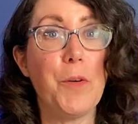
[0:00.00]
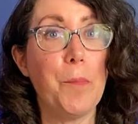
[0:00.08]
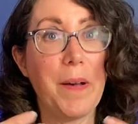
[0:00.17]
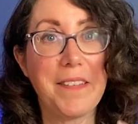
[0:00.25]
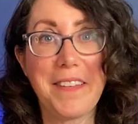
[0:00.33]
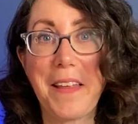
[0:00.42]

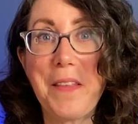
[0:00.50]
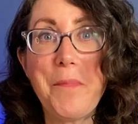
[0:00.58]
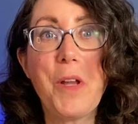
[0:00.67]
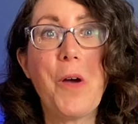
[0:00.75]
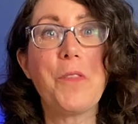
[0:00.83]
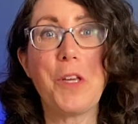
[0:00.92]
must let them
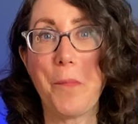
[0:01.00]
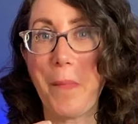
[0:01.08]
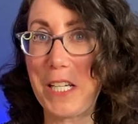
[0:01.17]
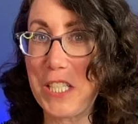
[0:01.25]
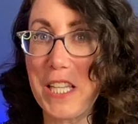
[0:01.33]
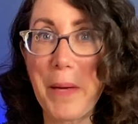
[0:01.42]
know that you
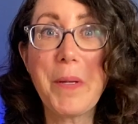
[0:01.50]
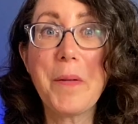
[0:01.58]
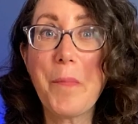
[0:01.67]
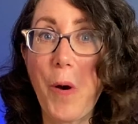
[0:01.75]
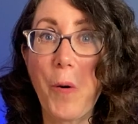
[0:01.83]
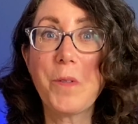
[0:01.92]
mentioned them in a
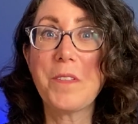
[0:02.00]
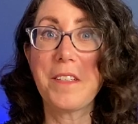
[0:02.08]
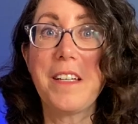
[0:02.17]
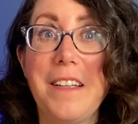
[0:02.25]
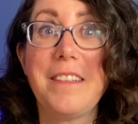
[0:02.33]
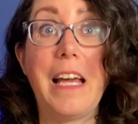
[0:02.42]
post,
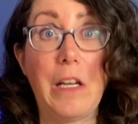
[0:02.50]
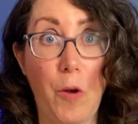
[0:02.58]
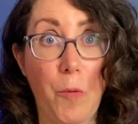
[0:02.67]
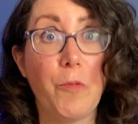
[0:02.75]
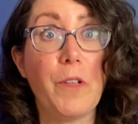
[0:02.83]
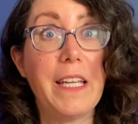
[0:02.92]
that
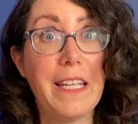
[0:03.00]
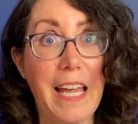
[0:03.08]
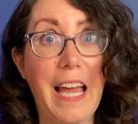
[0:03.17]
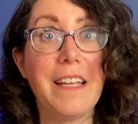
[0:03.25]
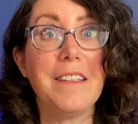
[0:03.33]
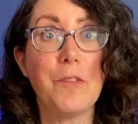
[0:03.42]
hopefully,
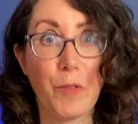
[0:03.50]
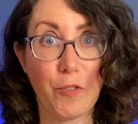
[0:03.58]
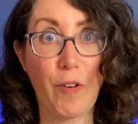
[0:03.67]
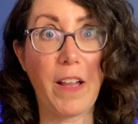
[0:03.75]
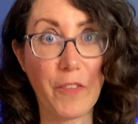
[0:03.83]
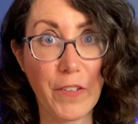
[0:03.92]
again, was
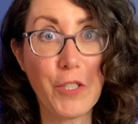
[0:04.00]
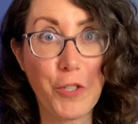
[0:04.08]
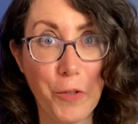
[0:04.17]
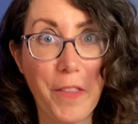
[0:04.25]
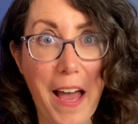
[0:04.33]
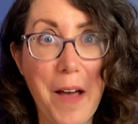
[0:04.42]
relevant
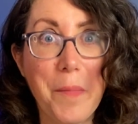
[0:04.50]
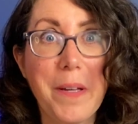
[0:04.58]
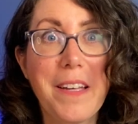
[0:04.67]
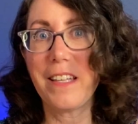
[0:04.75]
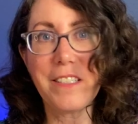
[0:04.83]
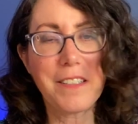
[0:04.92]
to them,
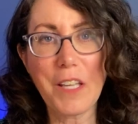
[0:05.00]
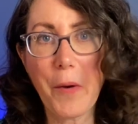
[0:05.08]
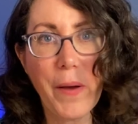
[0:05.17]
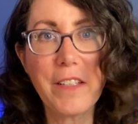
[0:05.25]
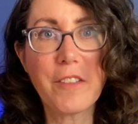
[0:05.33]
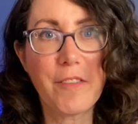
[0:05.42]
then just go
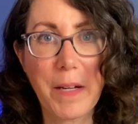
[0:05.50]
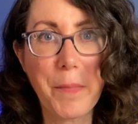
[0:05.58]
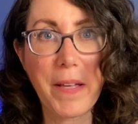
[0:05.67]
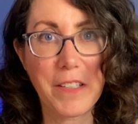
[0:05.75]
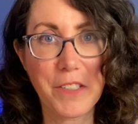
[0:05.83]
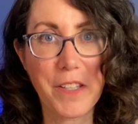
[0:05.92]
ahead and direct
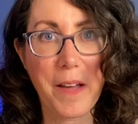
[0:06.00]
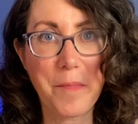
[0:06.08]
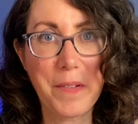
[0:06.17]
message them.